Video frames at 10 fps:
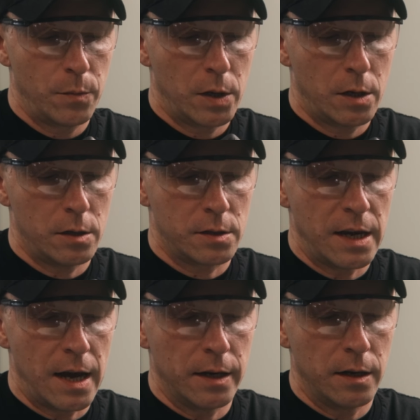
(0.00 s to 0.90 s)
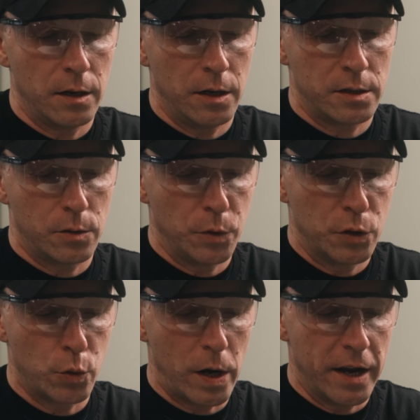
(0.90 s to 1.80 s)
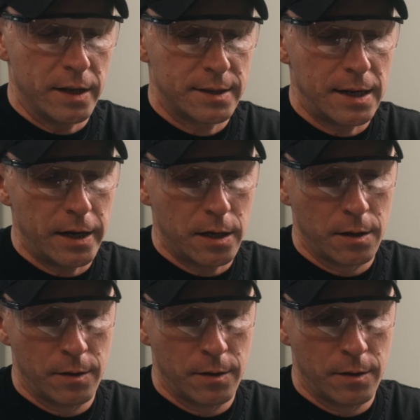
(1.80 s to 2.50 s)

because gun needs to be dry inside.